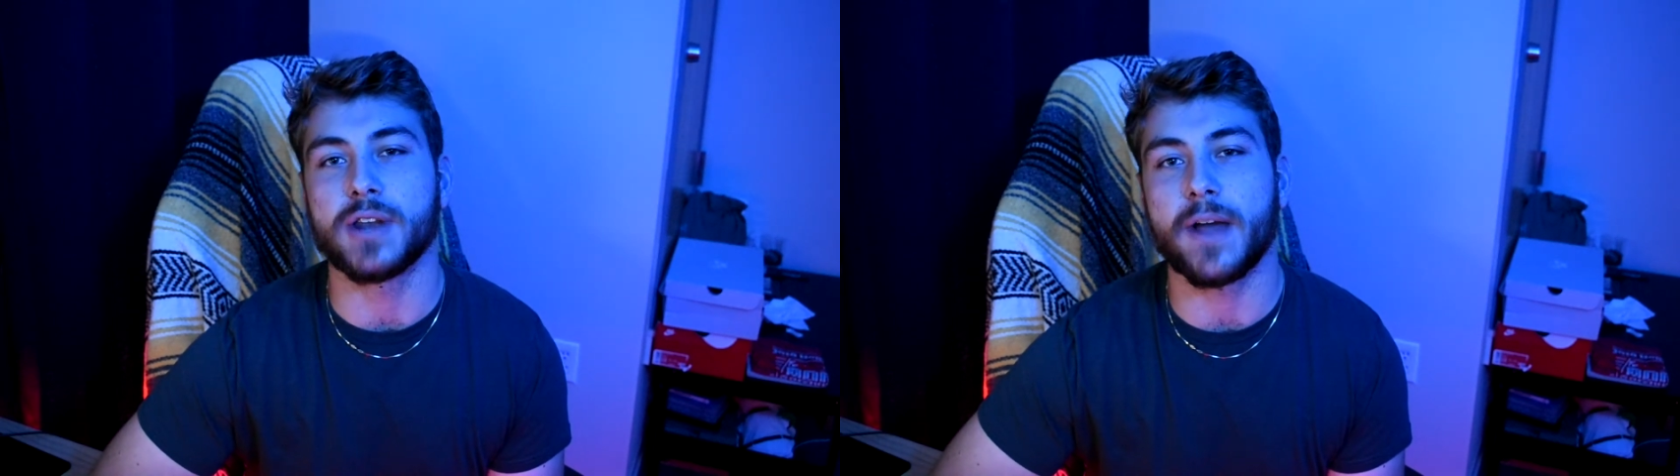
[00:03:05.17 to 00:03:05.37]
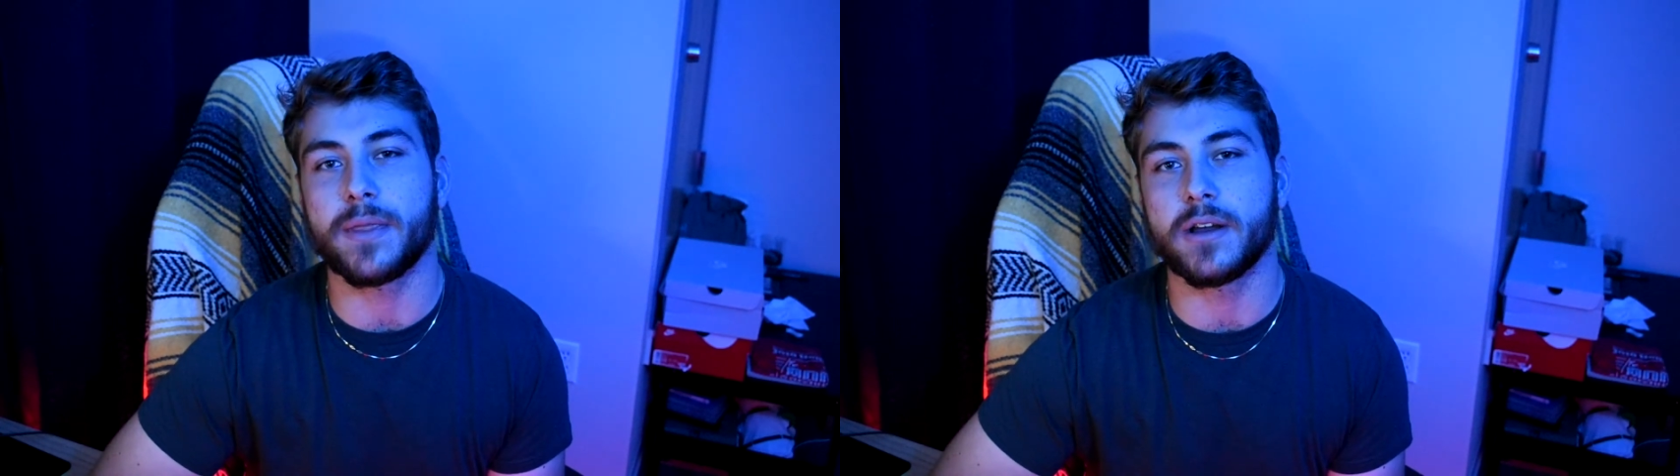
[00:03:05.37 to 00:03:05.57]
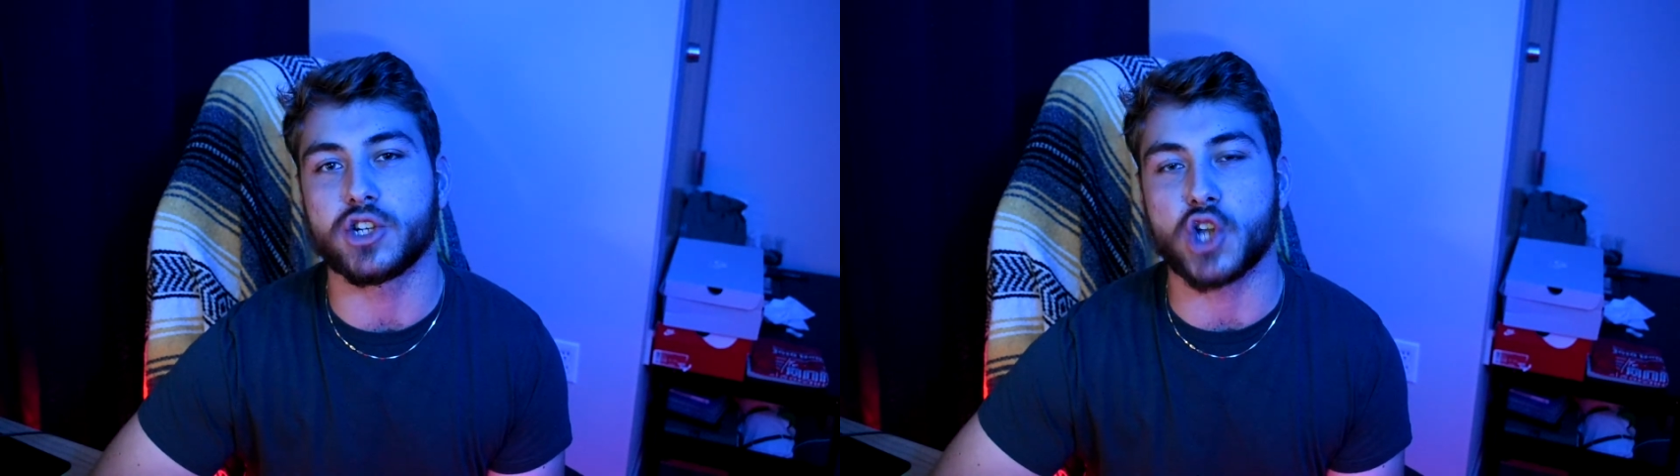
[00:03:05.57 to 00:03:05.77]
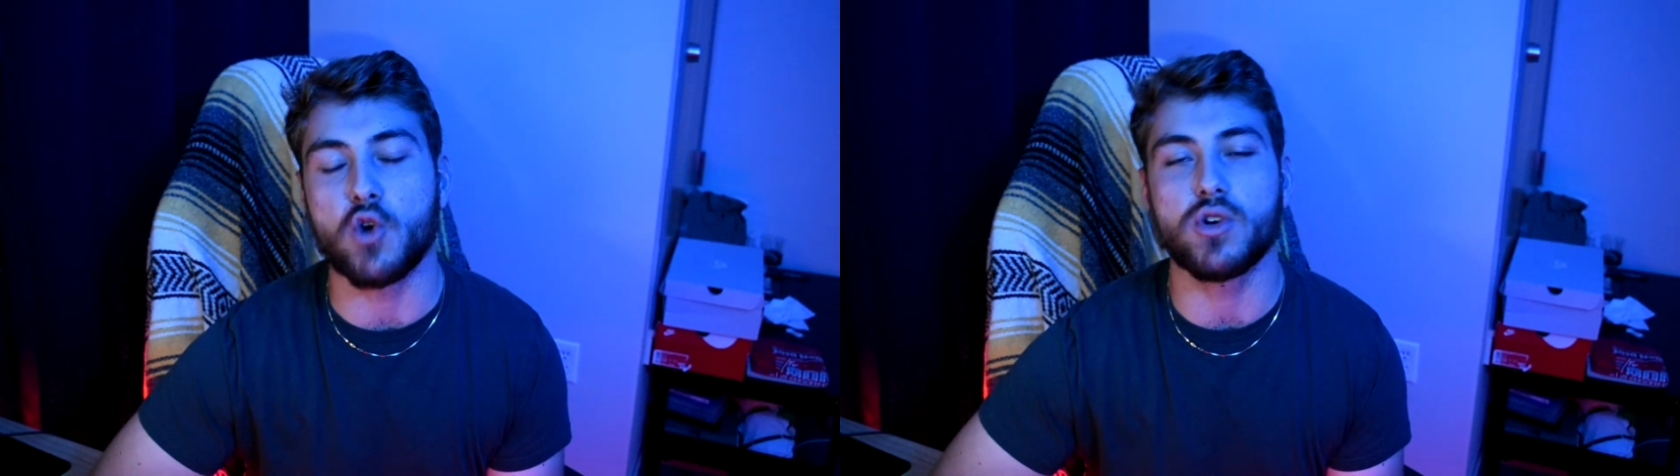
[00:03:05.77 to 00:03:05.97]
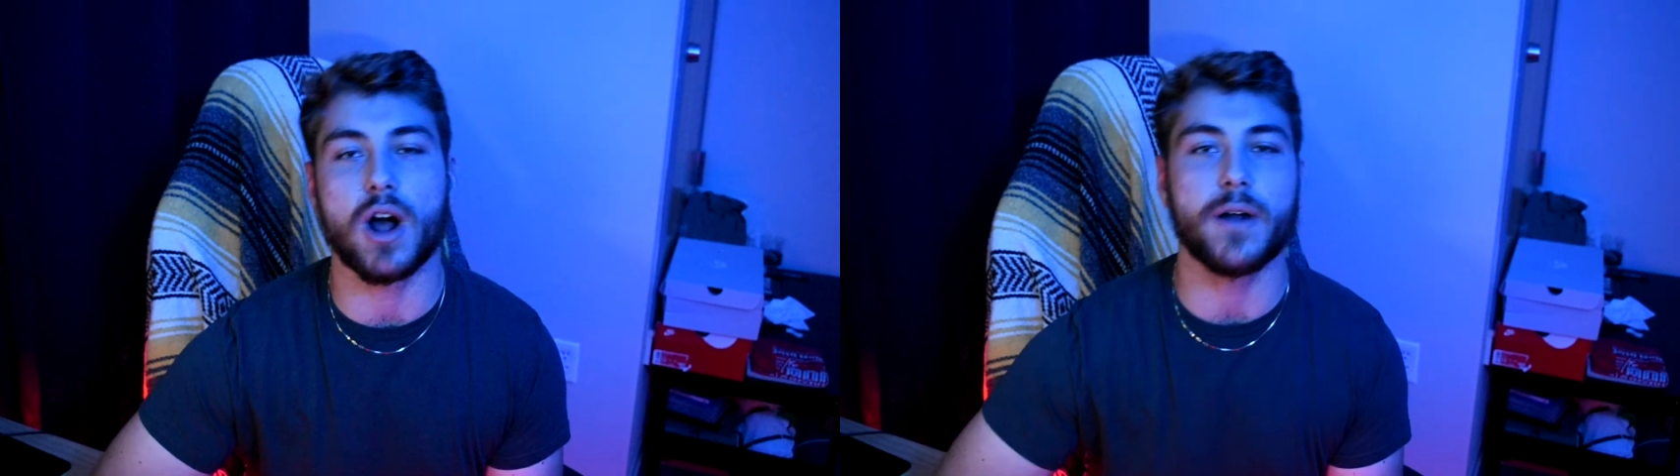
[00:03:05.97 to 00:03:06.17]
not the
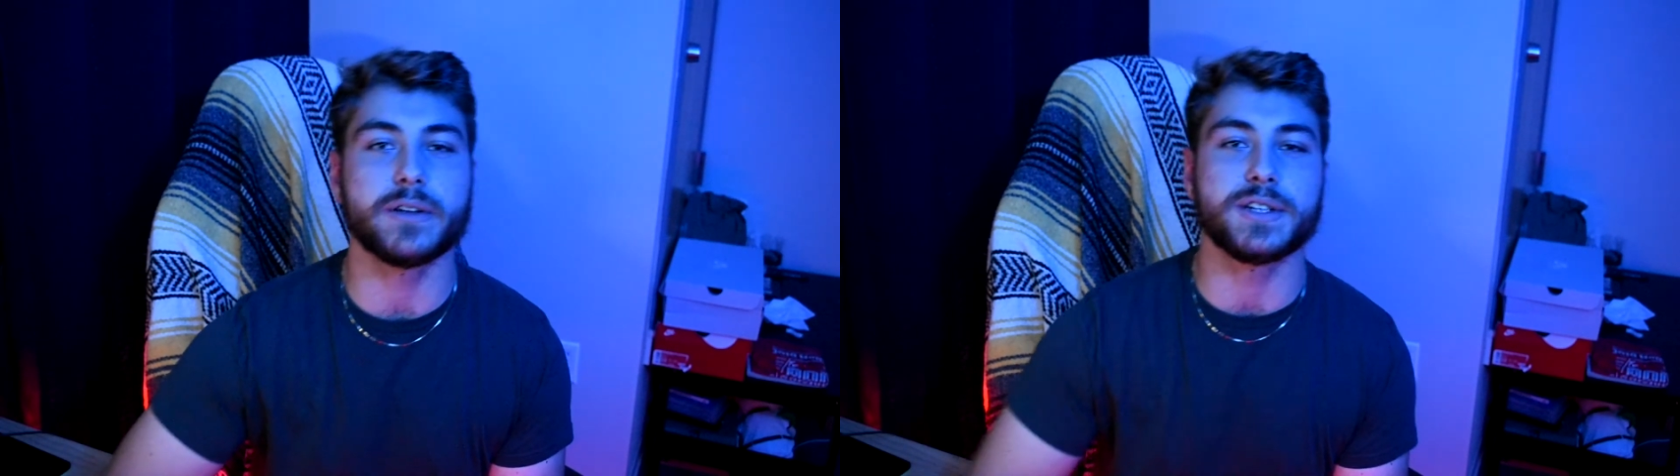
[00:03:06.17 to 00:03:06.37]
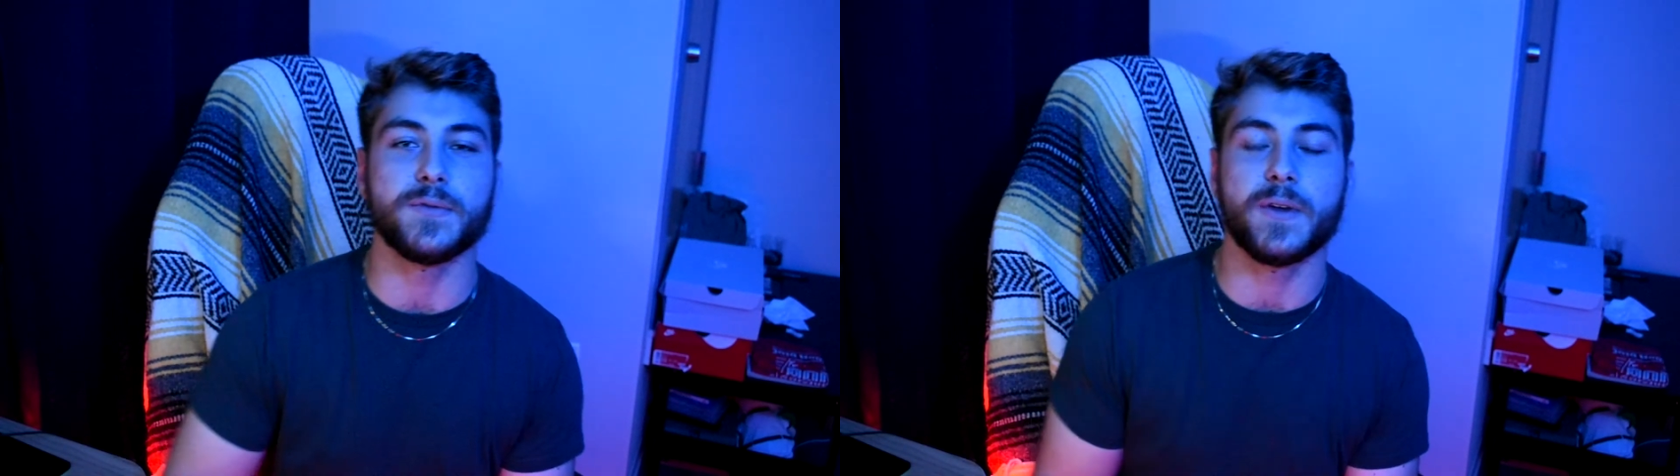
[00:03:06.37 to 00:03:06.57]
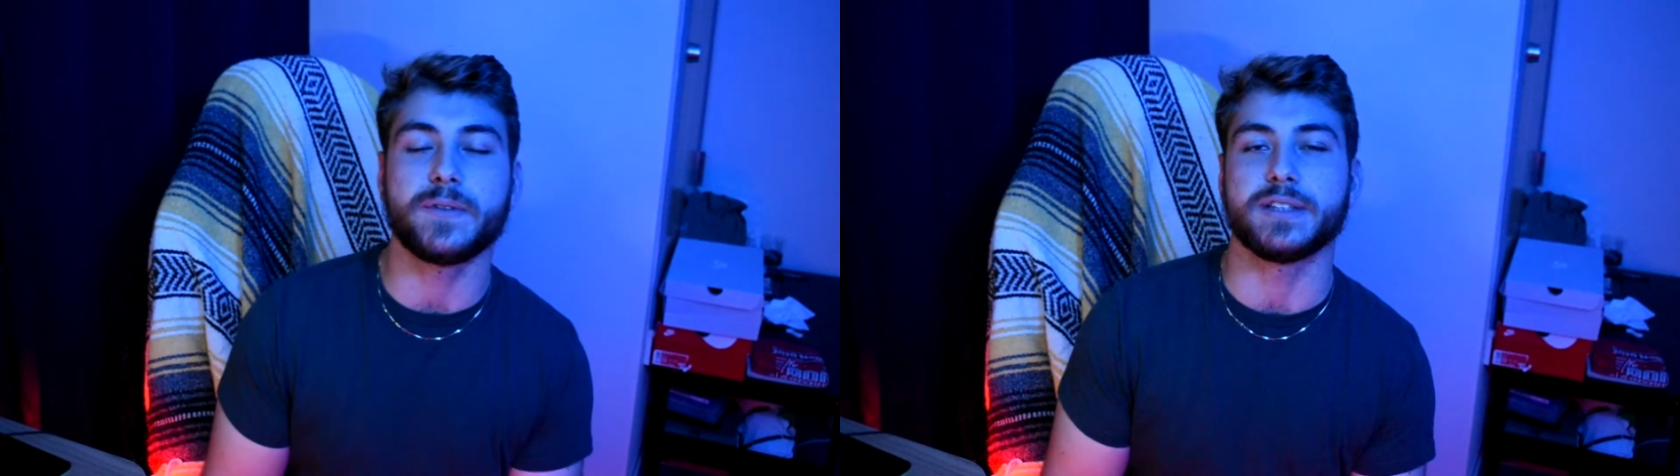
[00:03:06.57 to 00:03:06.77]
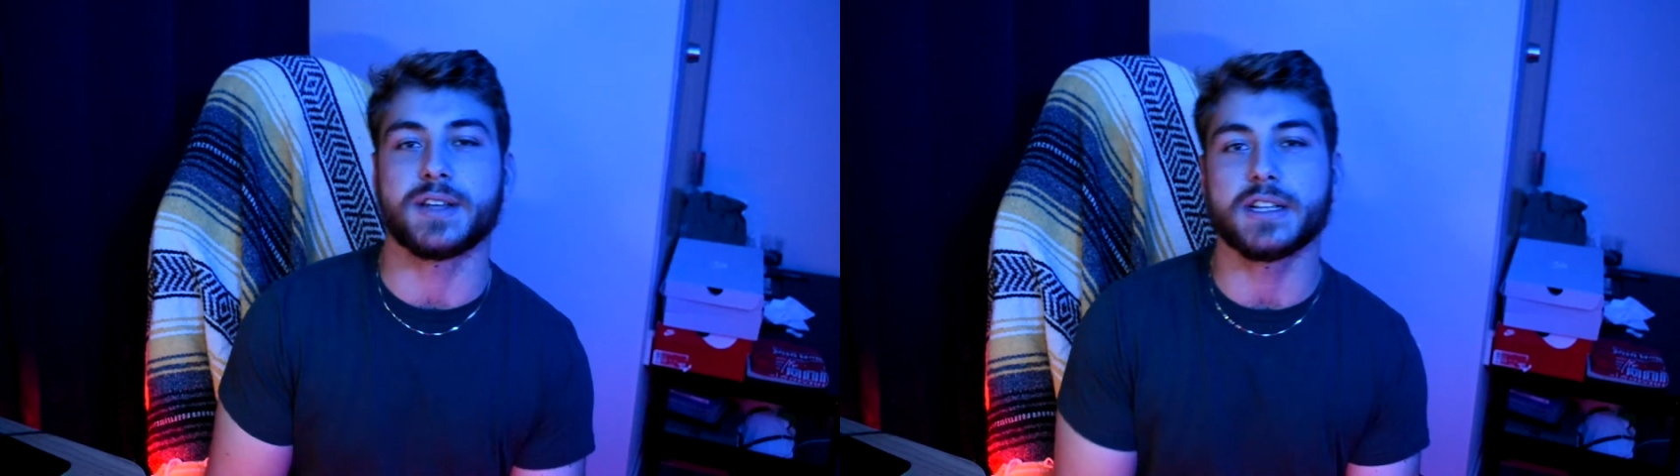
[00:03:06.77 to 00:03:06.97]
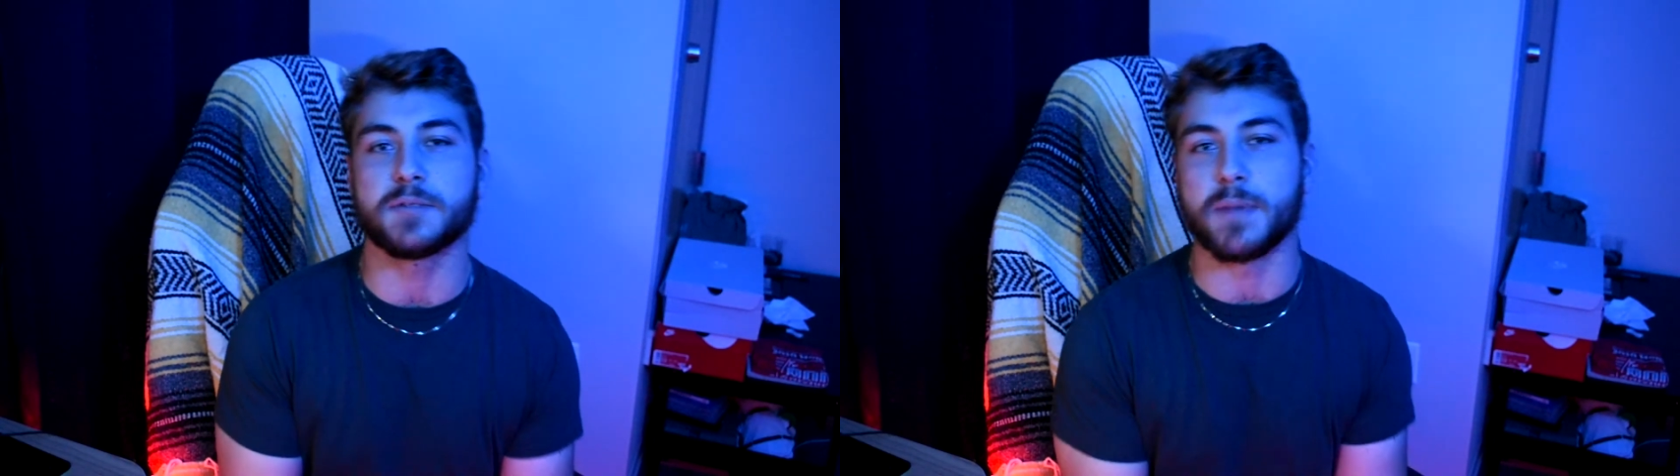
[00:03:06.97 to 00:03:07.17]

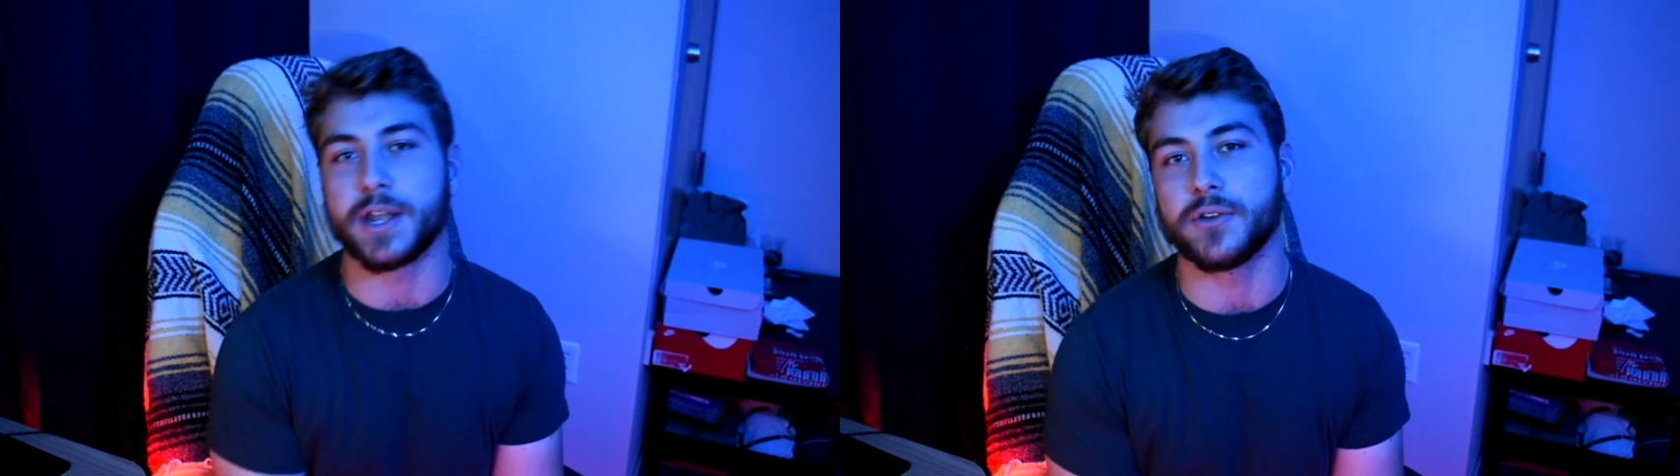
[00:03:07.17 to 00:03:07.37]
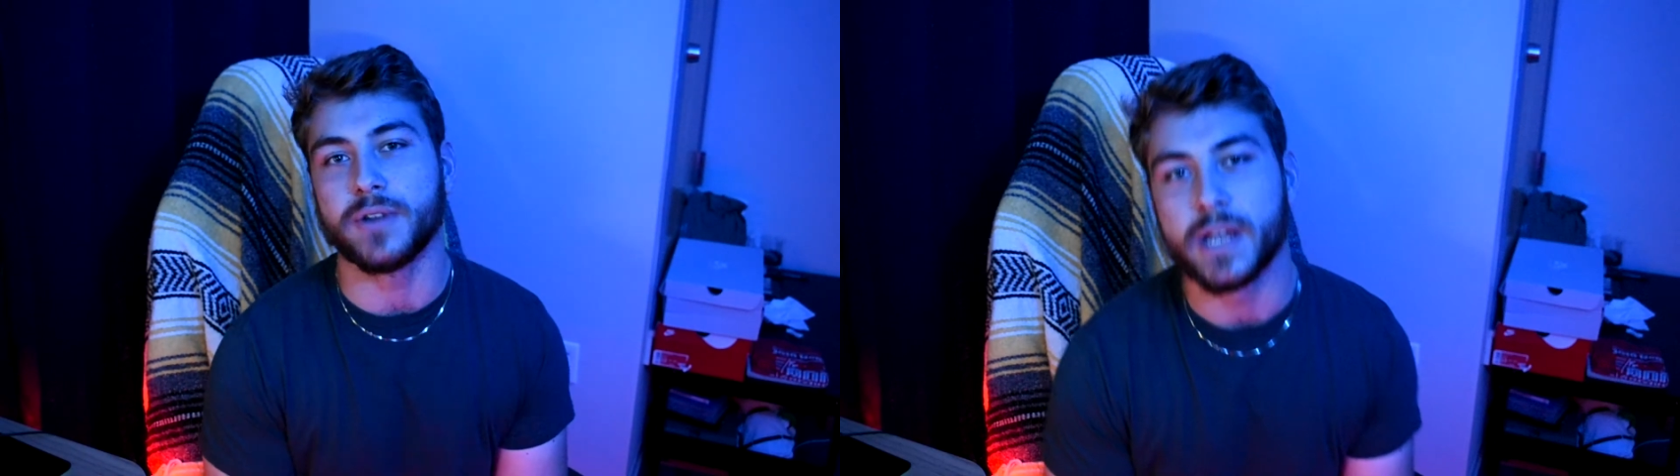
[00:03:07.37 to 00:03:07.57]
$2.50 menu.